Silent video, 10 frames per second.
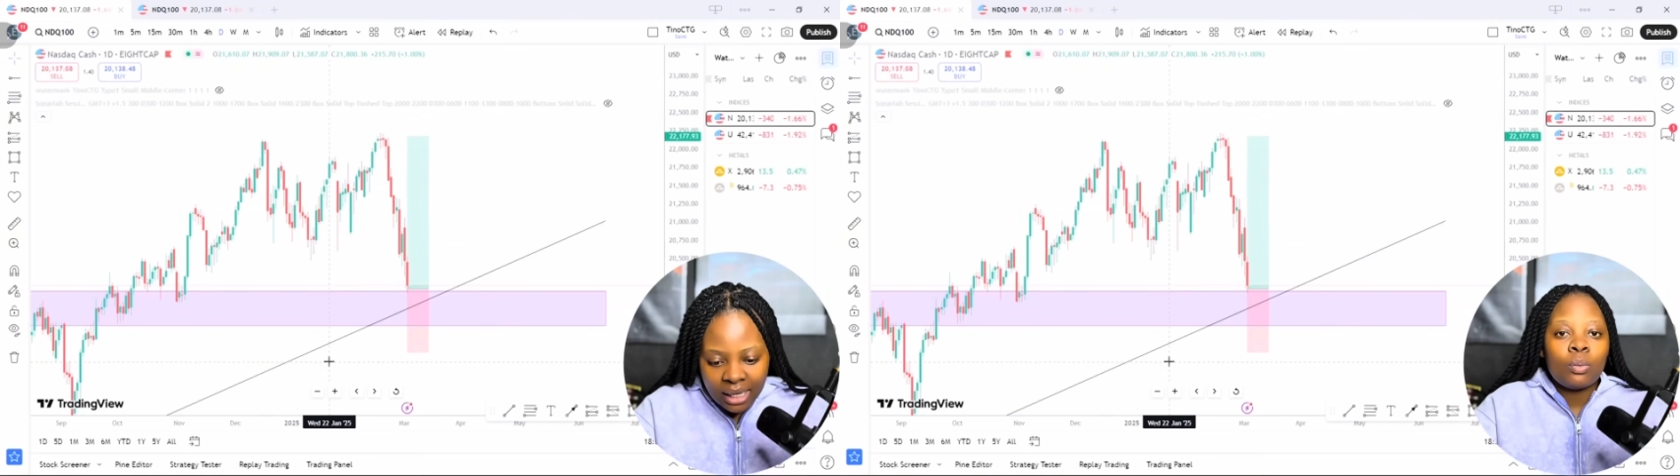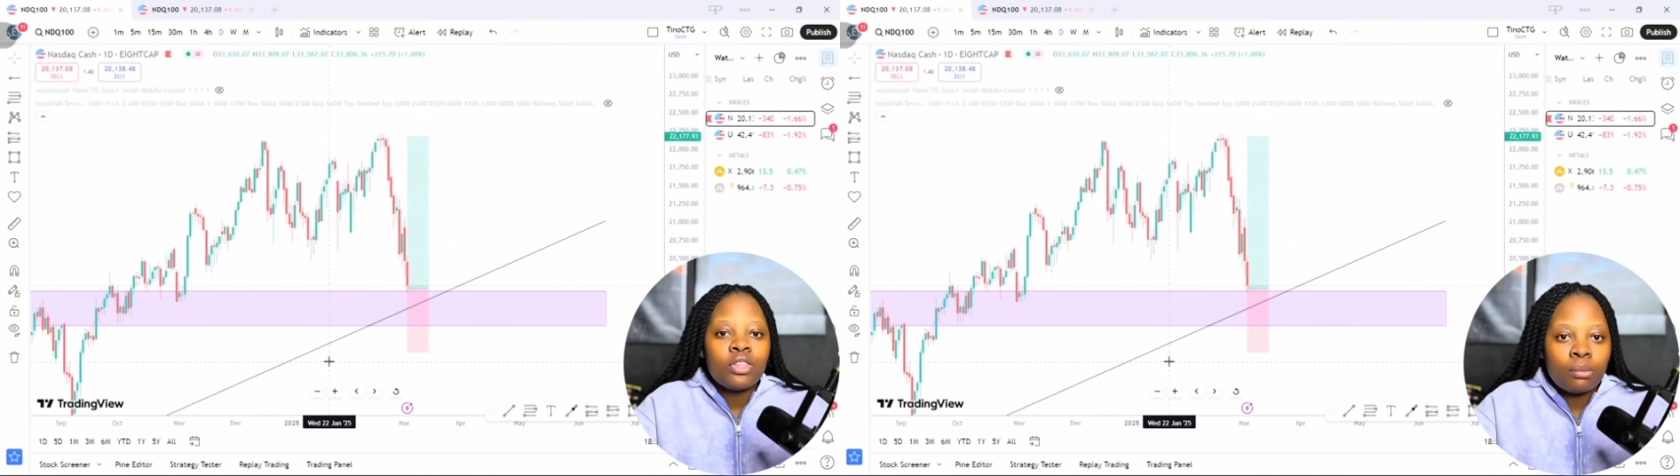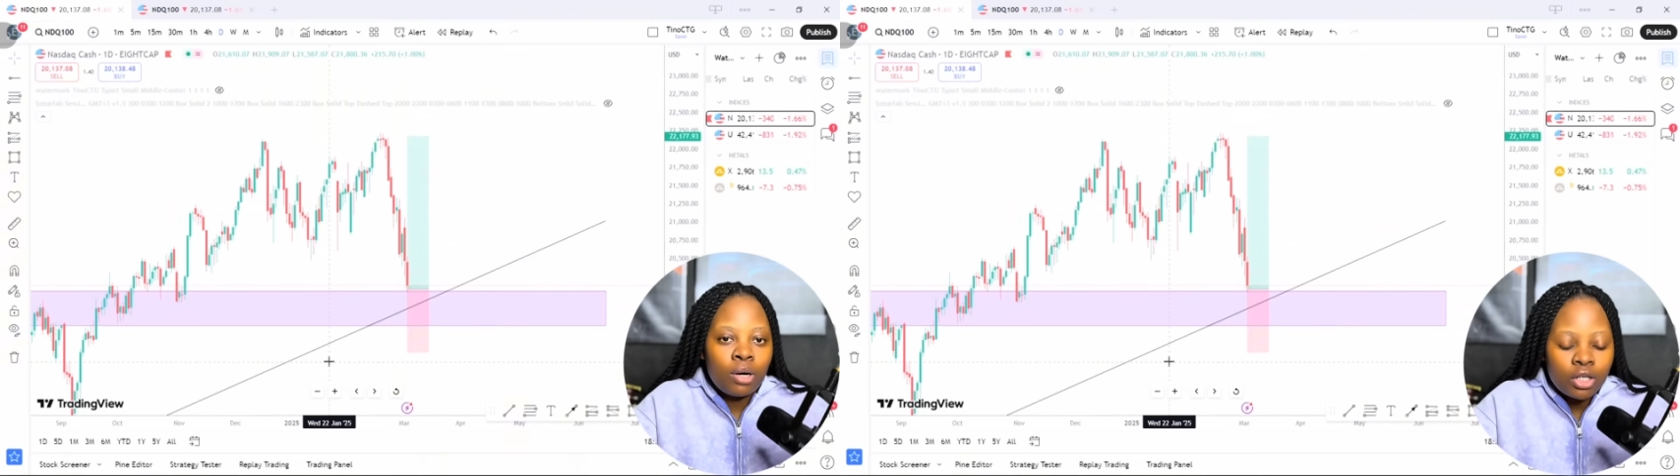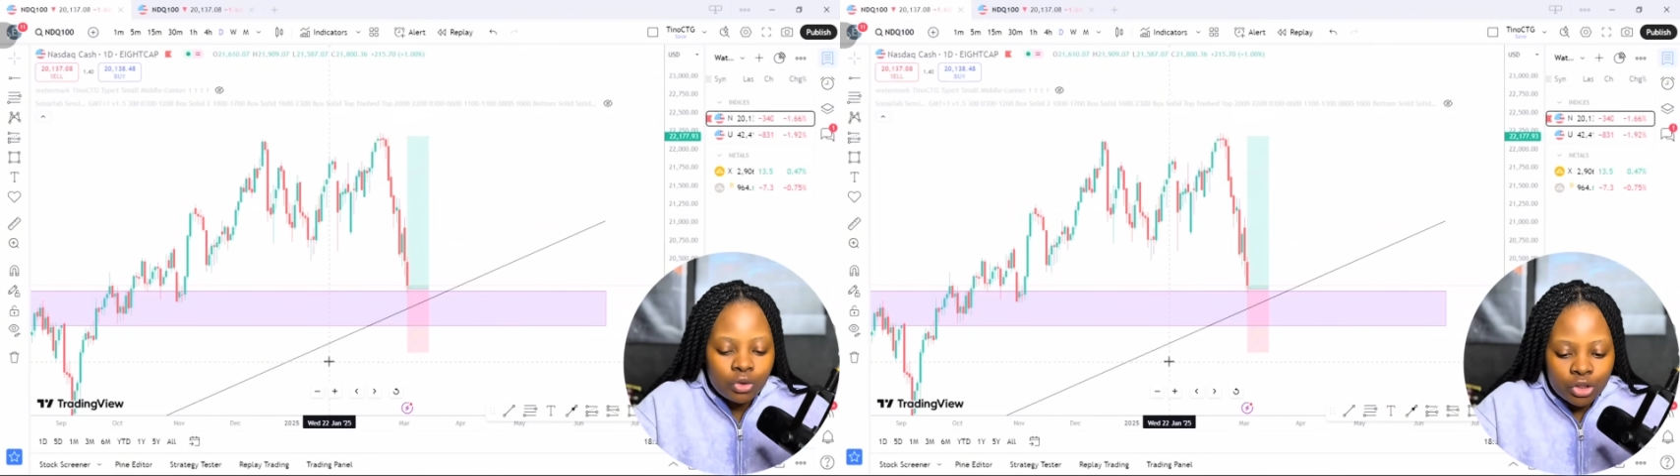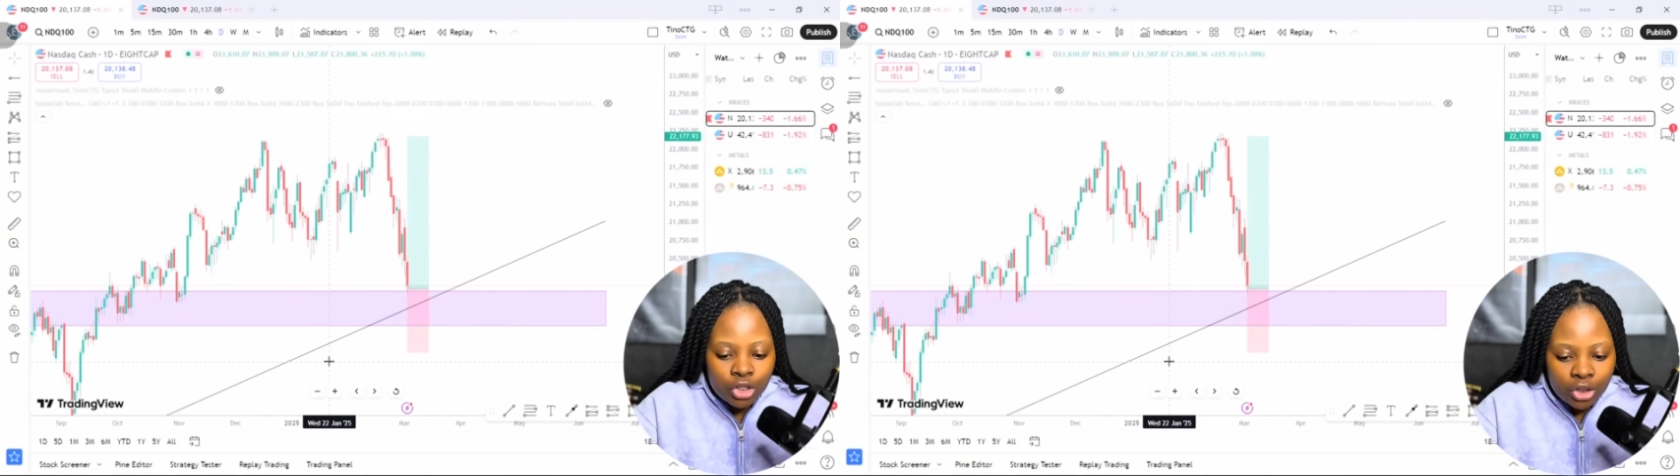and when the market
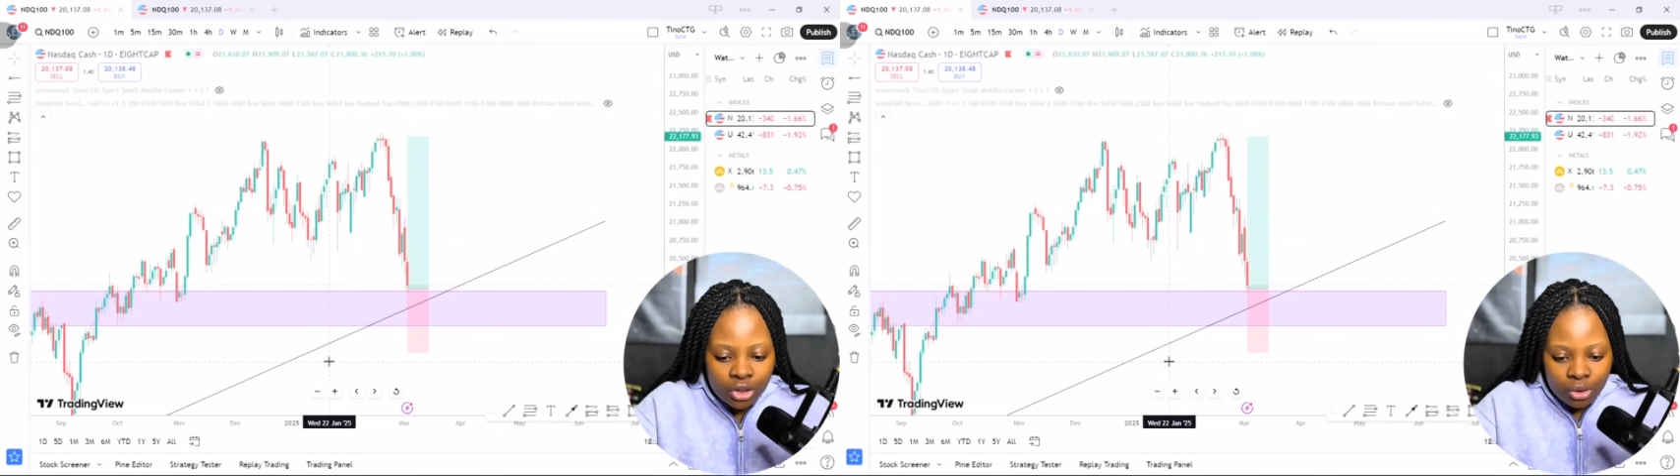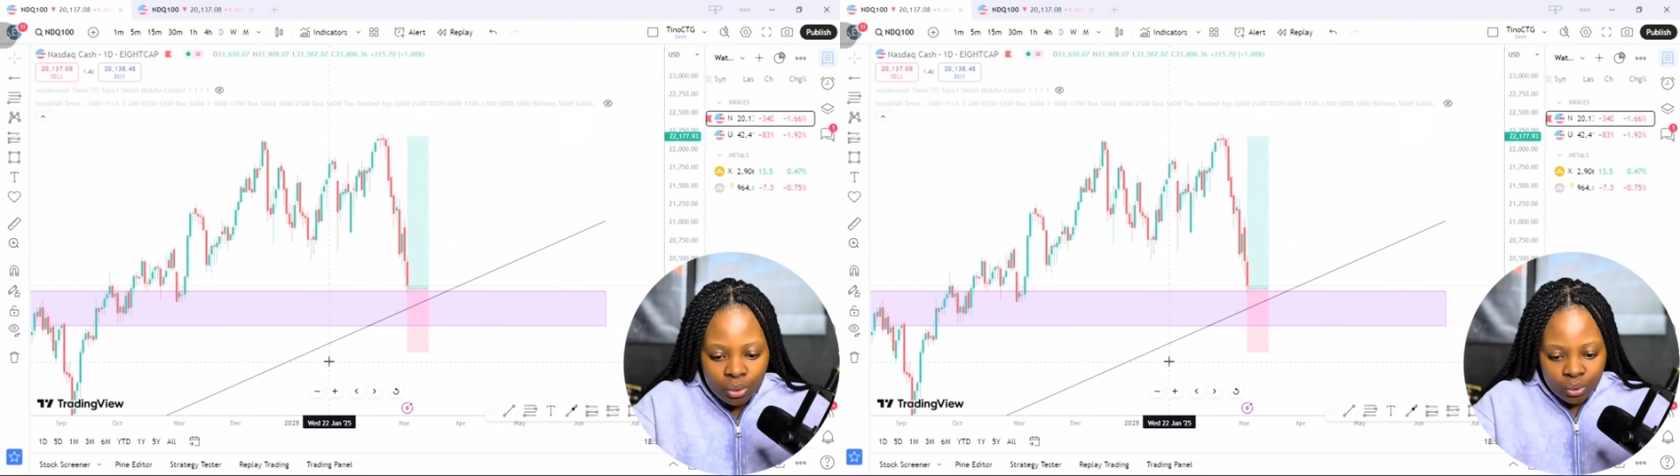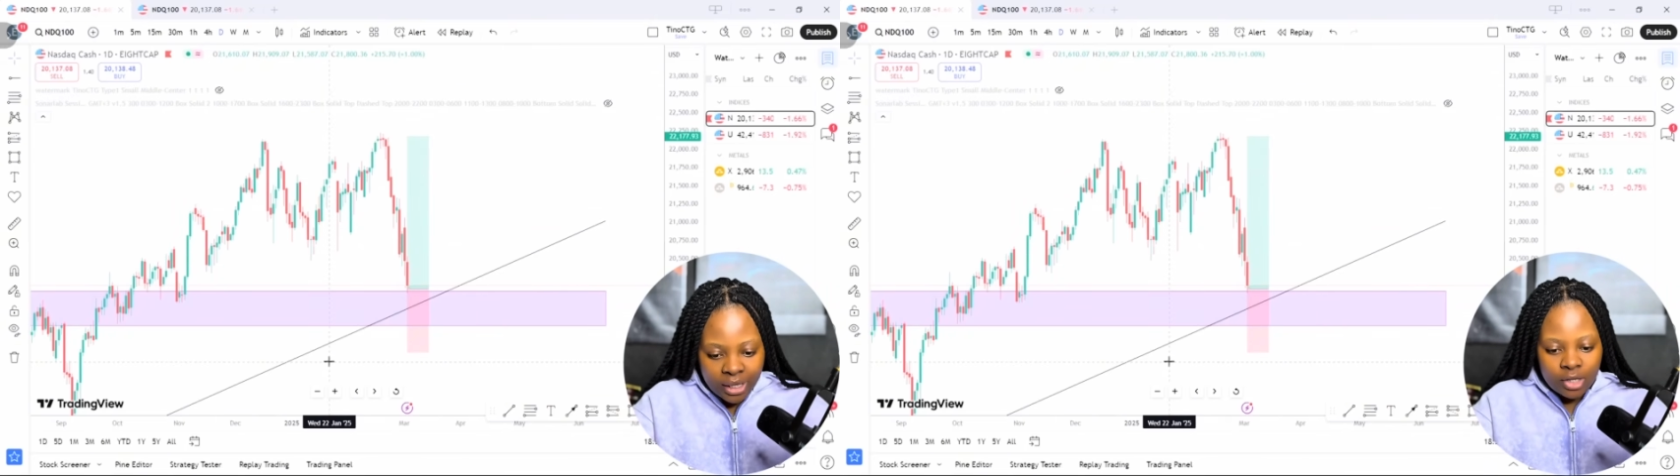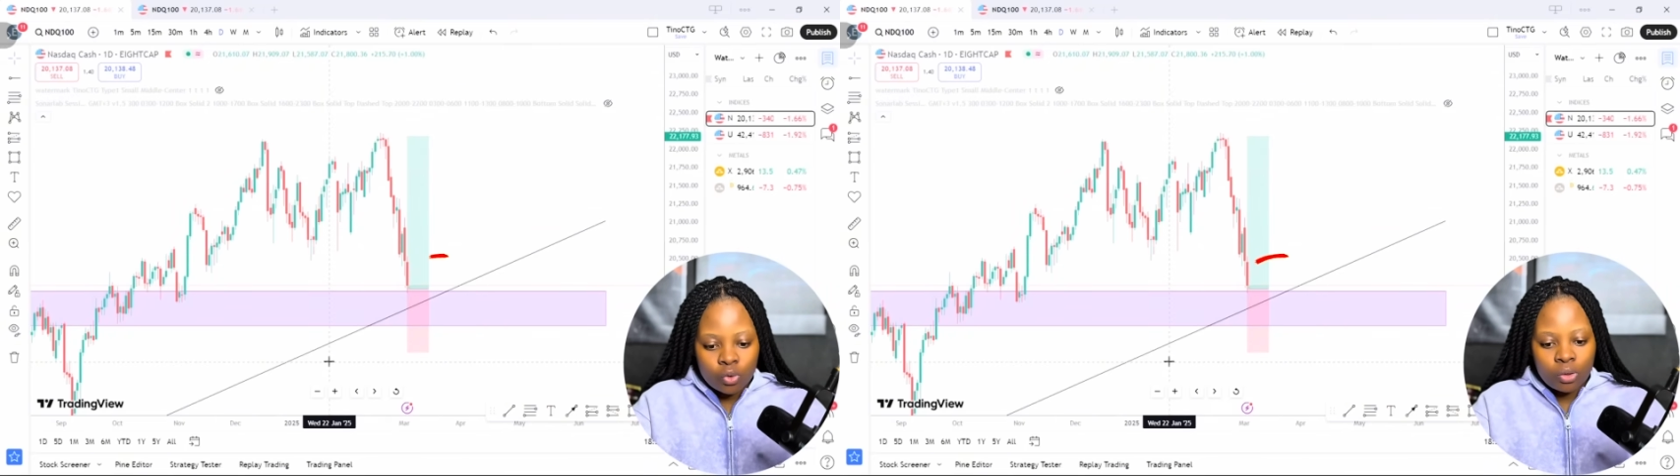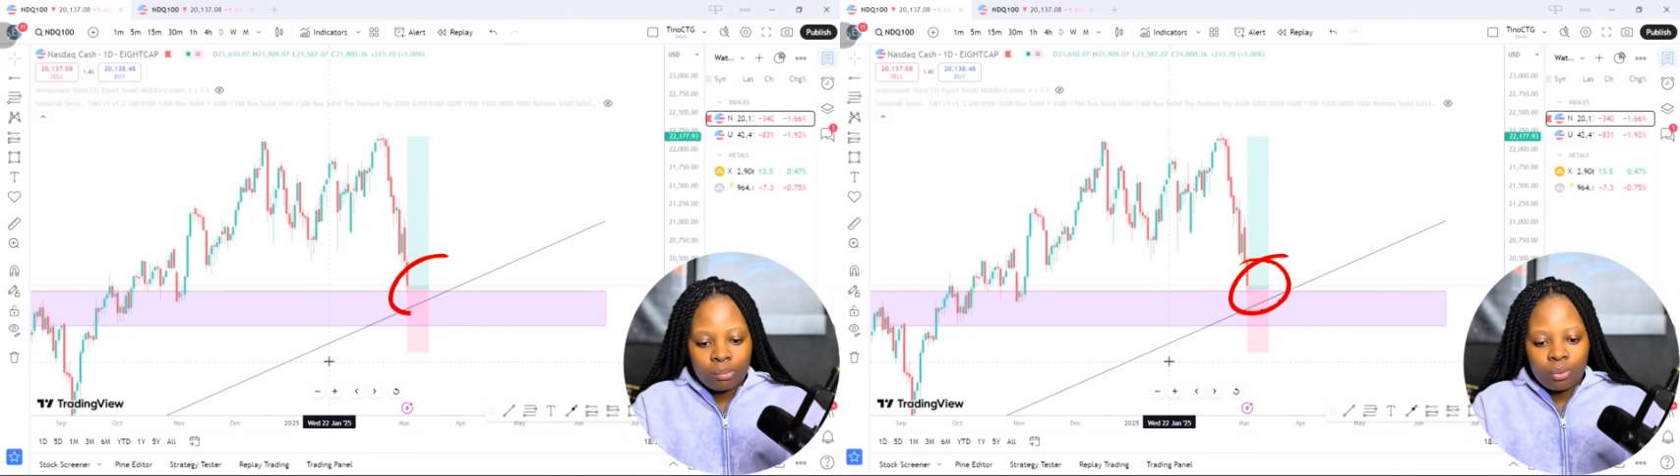returned to that
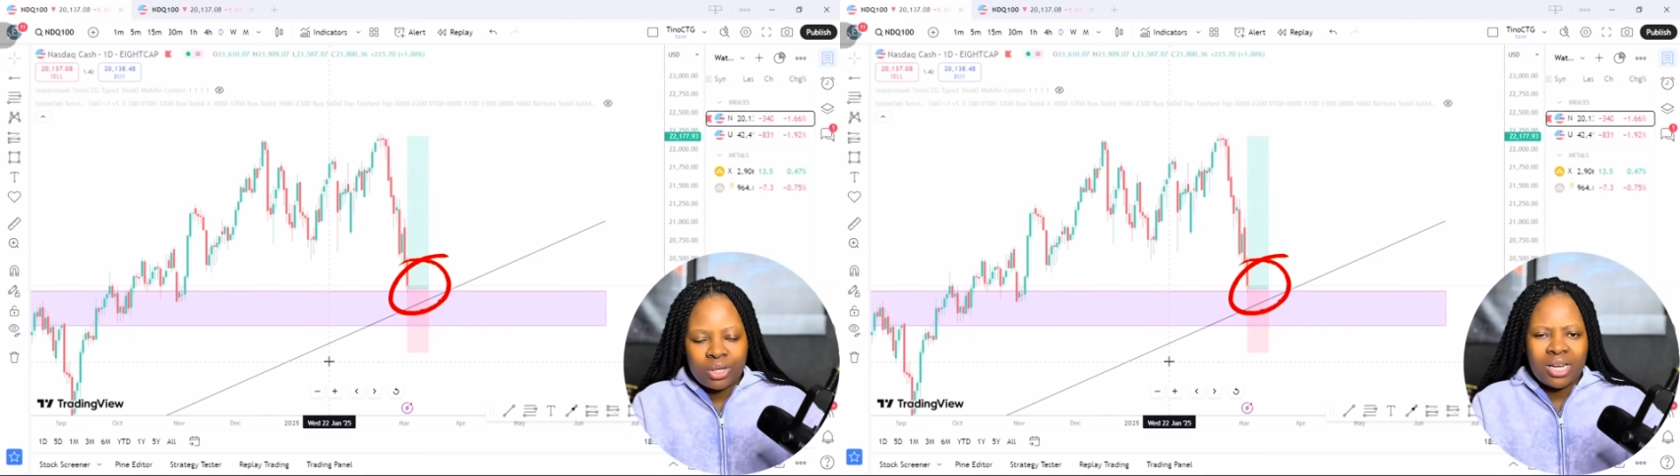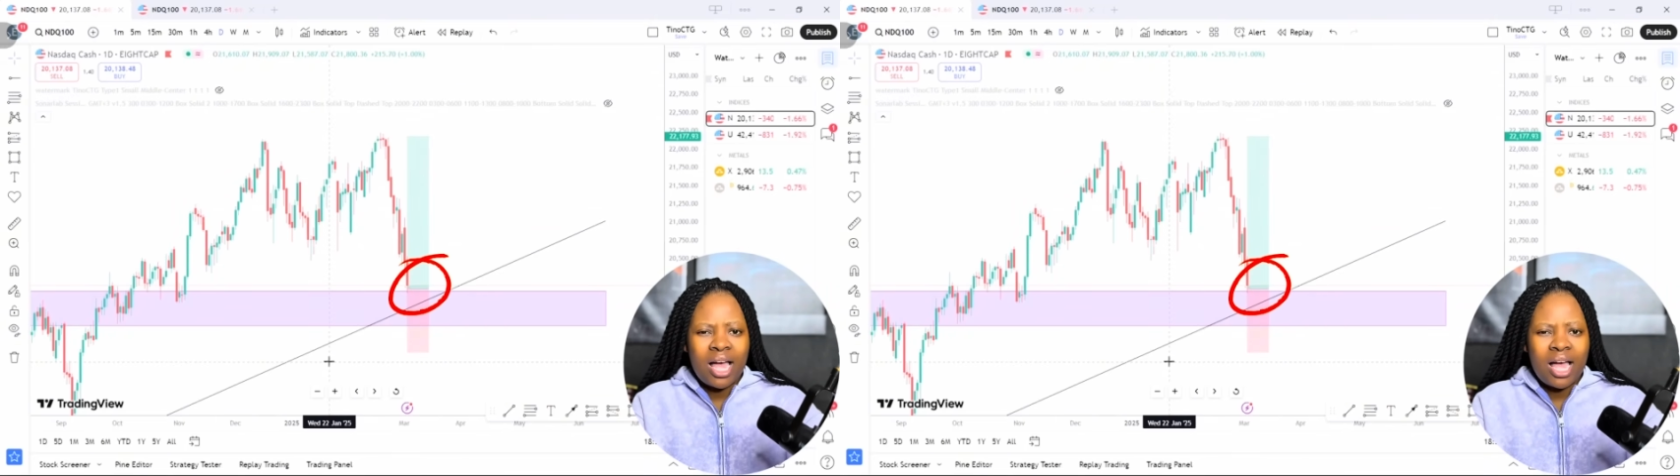swing point,